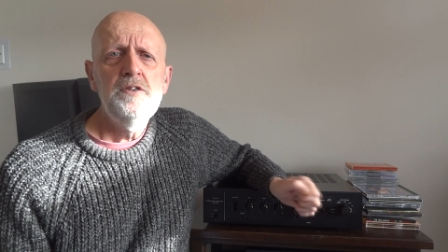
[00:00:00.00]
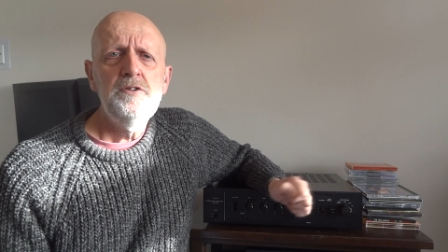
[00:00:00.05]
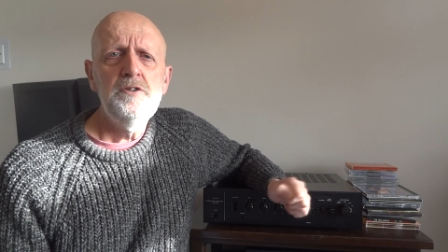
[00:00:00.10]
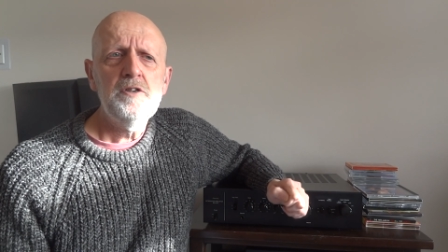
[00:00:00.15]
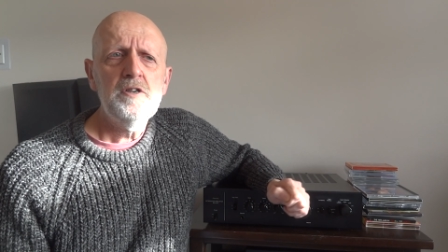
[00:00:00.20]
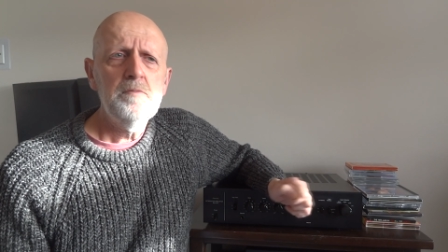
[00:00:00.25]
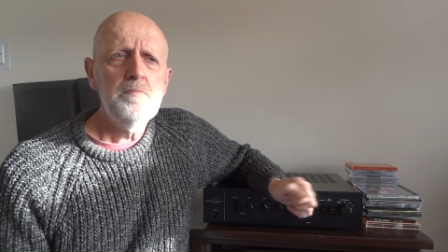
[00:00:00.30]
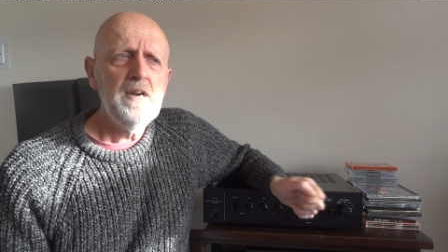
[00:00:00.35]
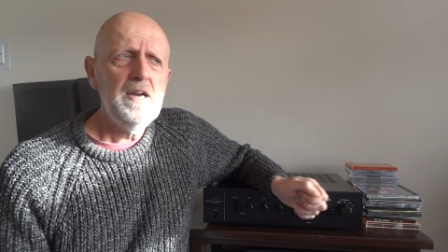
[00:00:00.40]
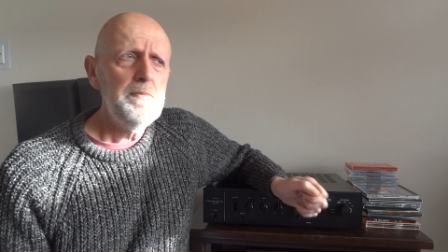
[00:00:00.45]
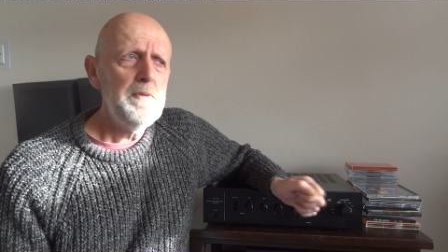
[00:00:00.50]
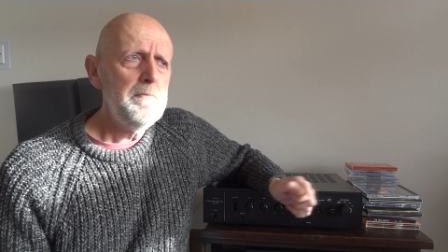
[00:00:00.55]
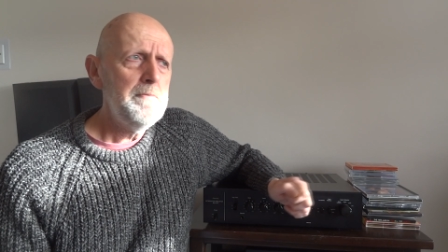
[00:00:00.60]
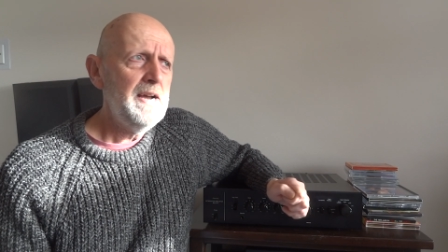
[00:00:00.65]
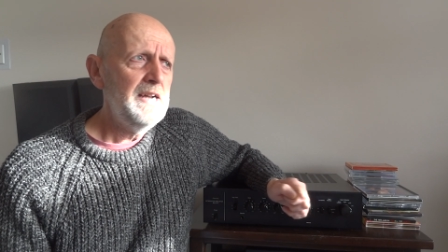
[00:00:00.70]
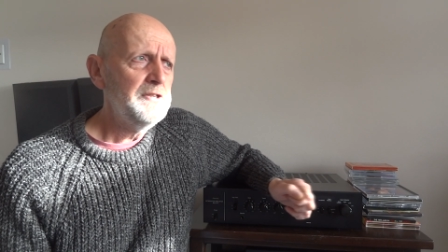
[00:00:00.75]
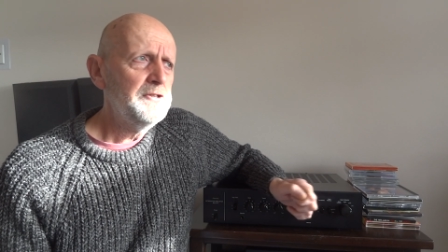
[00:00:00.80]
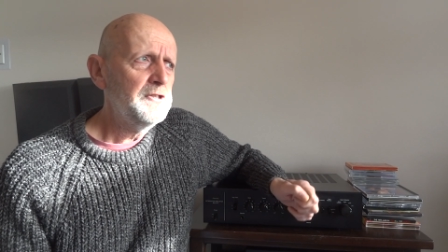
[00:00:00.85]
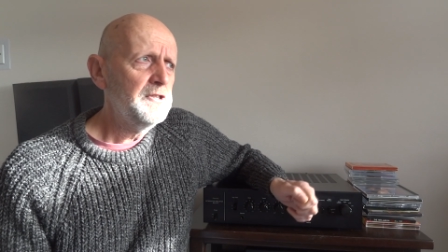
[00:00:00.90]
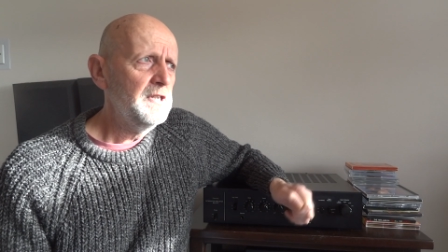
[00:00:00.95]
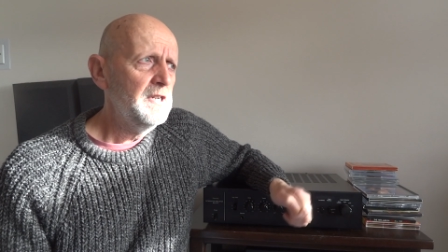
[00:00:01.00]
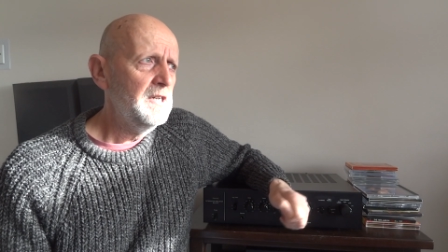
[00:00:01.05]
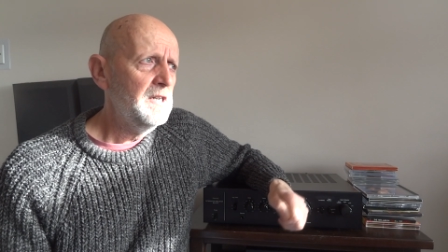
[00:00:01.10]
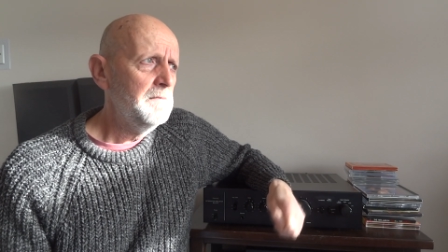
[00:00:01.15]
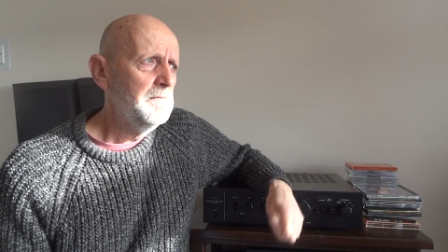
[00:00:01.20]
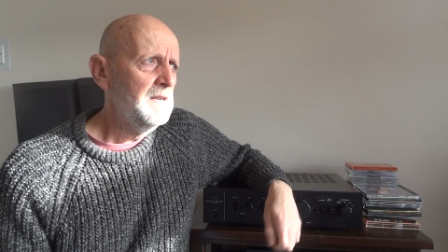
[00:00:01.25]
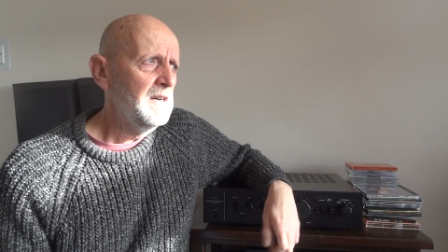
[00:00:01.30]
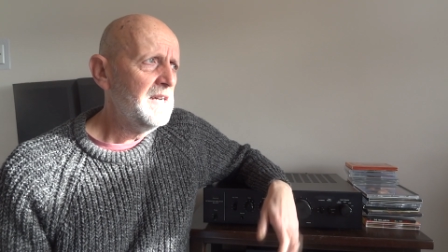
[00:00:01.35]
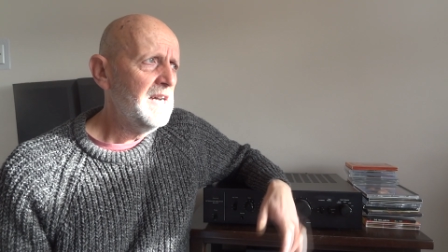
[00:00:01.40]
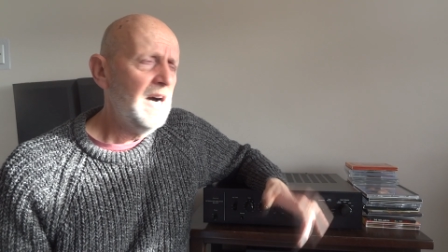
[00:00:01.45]
you can maybe match
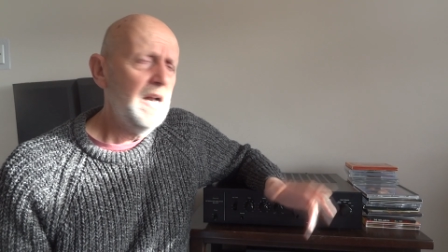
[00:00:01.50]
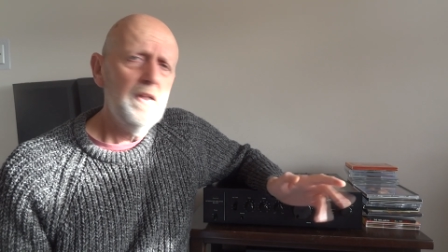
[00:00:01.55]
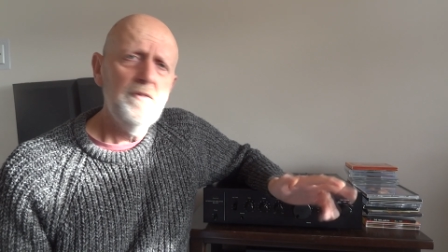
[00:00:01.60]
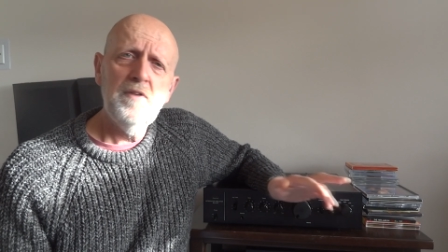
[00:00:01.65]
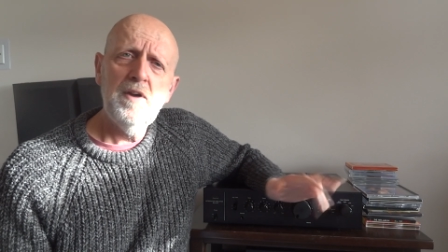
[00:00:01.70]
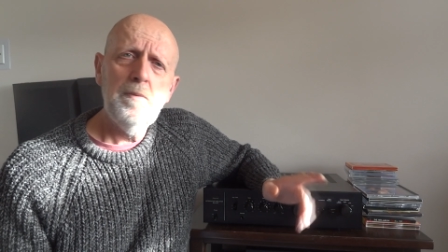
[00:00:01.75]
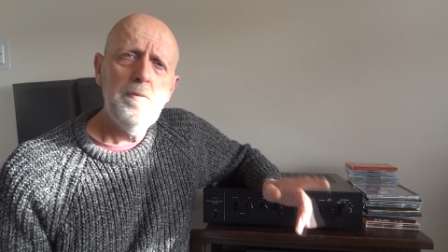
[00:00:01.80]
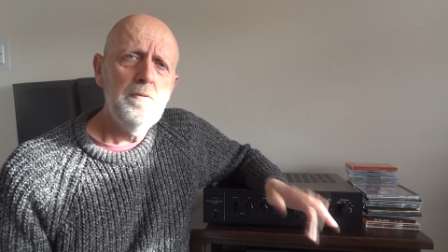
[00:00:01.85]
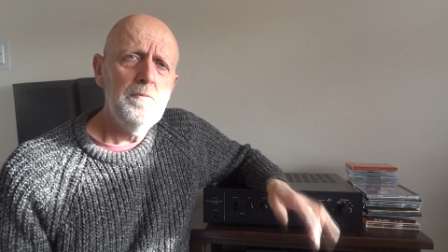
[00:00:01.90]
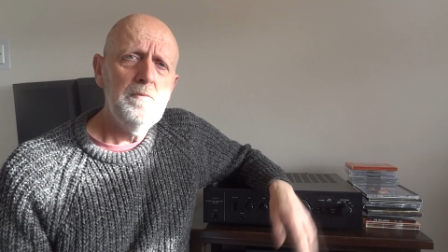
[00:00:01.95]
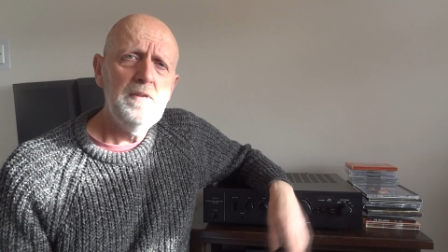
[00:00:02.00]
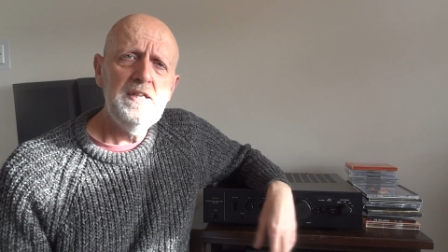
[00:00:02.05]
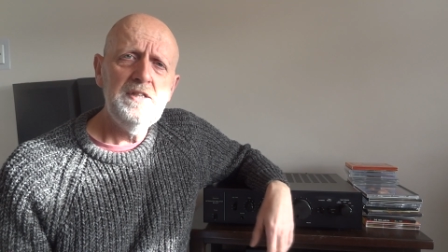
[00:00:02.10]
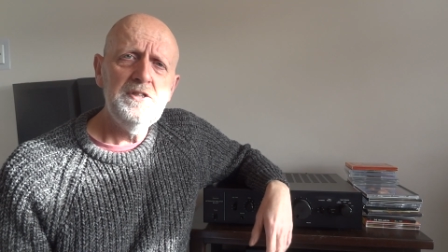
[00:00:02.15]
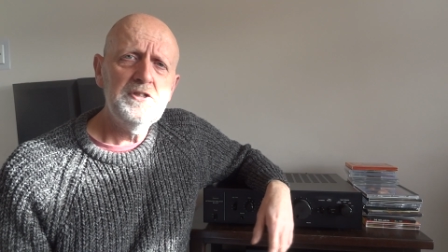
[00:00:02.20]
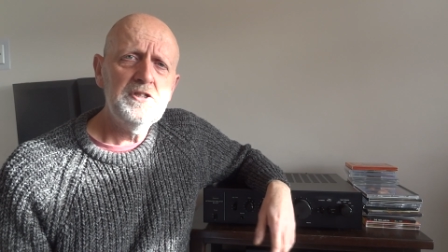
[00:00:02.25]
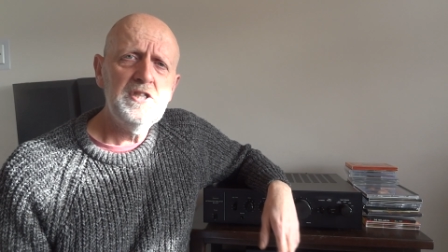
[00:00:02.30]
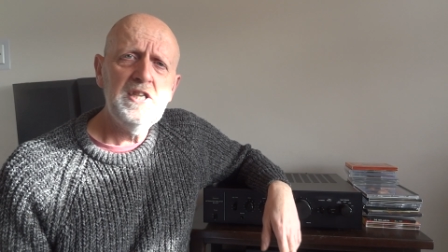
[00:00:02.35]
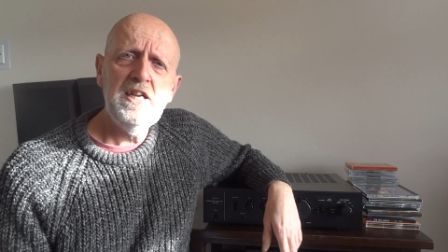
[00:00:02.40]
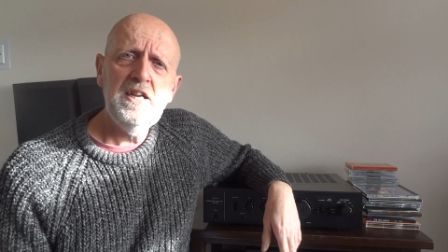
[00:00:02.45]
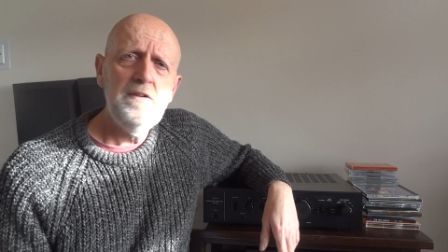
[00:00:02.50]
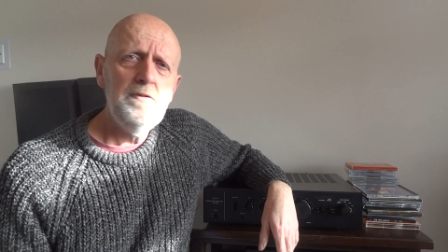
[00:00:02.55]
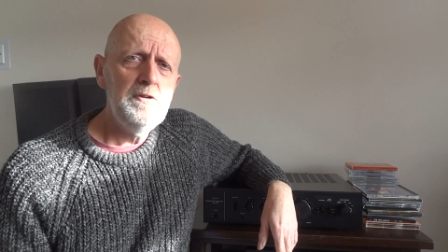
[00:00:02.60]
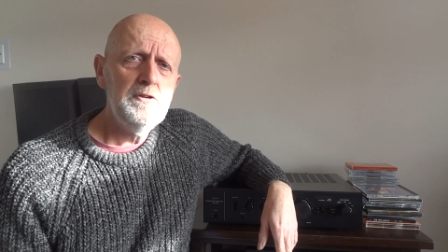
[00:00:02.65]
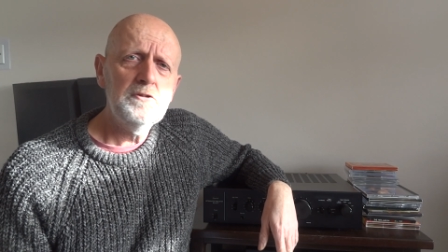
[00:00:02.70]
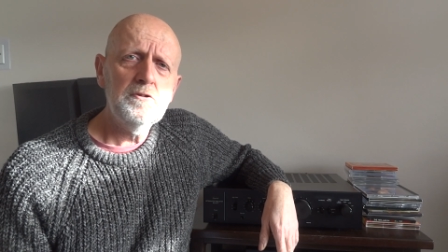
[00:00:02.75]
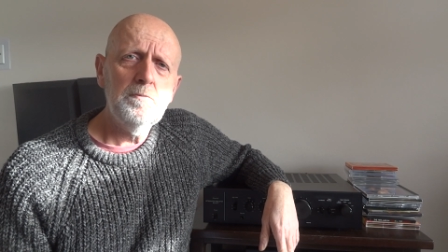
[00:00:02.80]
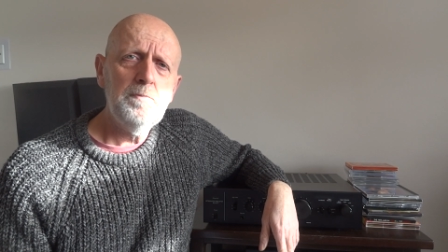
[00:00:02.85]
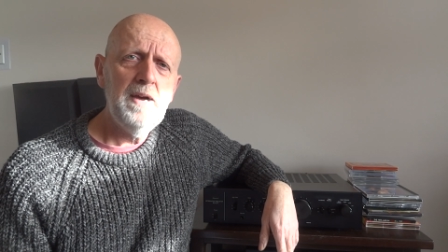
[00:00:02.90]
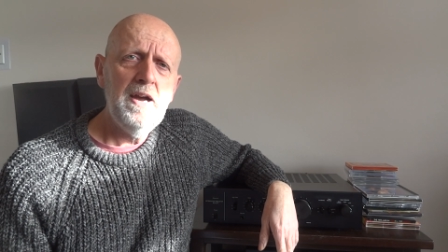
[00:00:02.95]
um, a couple of up in
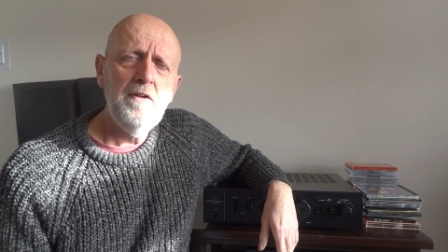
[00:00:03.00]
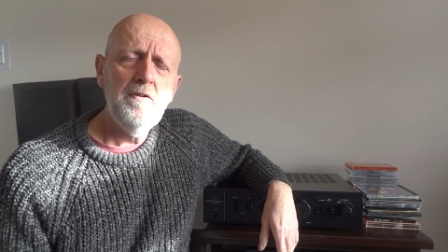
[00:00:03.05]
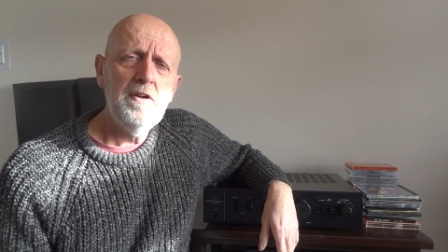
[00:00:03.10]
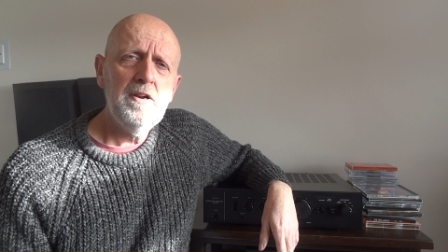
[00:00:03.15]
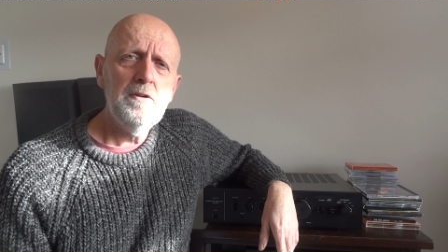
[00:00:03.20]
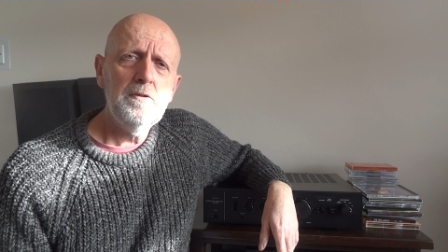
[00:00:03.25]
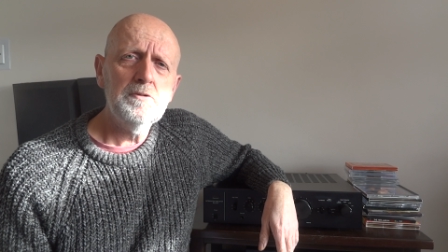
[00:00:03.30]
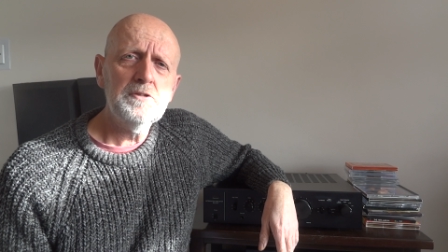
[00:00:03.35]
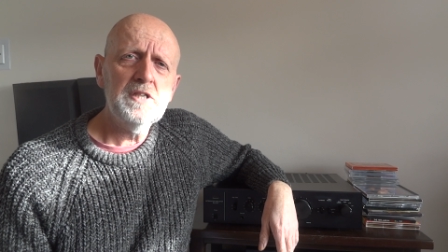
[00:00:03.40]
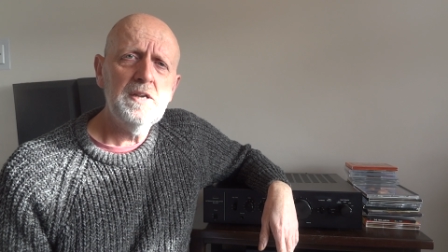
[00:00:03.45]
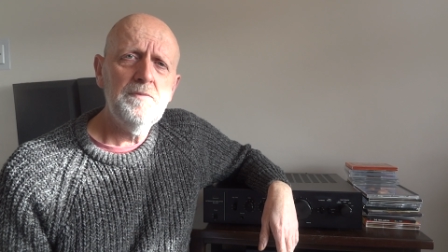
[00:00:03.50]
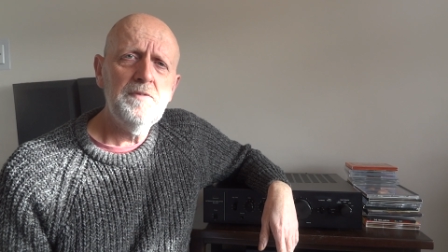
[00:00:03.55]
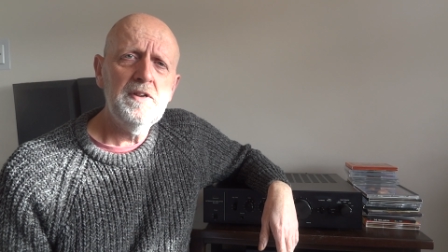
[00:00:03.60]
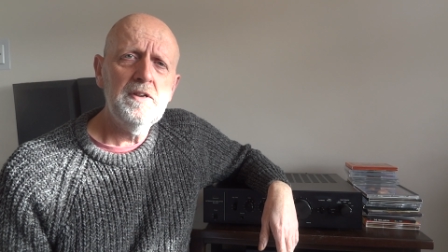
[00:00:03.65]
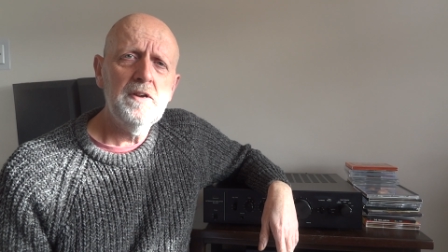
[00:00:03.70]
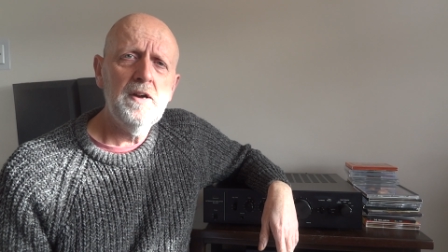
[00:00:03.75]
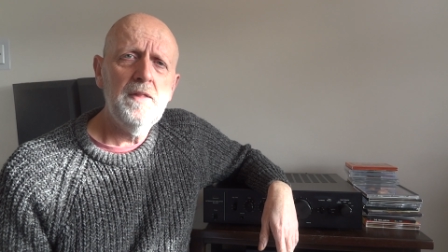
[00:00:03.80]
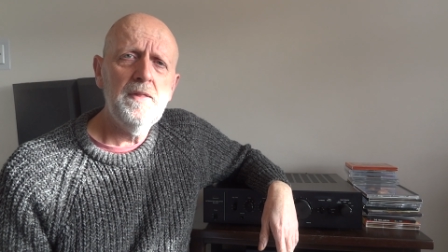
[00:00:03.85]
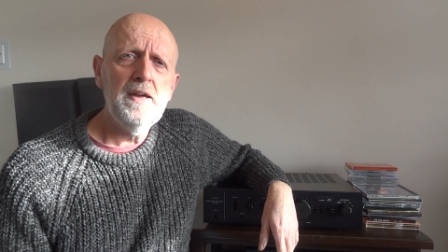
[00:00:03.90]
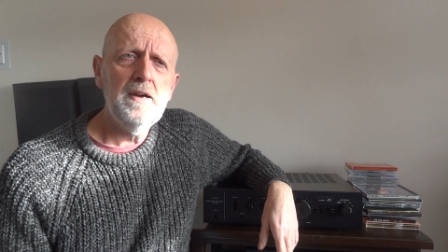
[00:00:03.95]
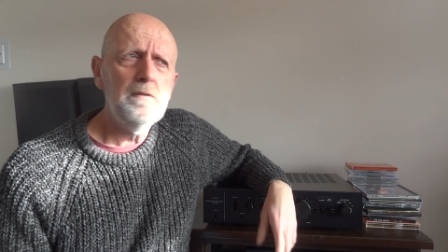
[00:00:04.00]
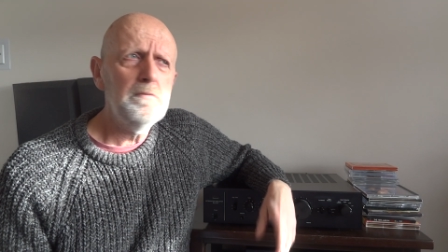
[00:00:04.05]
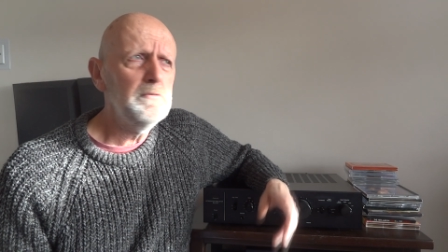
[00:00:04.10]
series or parallel or something like that.